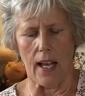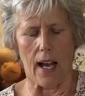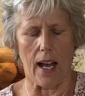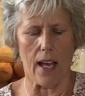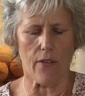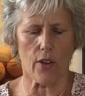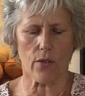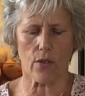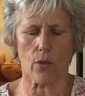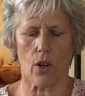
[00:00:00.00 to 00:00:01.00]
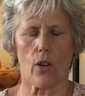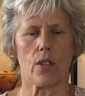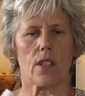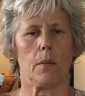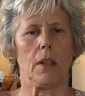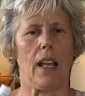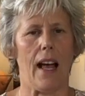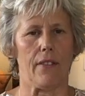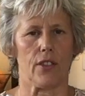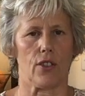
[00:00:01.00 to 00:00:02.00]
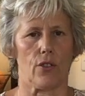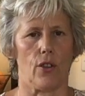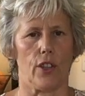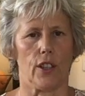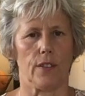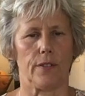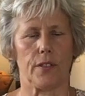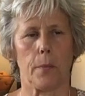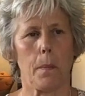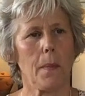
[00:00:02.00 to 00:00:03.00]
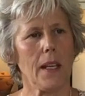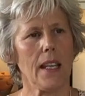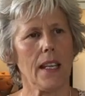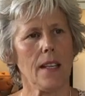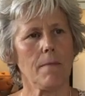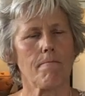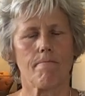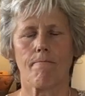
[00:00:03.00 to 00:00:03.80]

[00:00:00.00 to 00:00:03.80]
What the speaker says: I've also got some lavender oil. For me,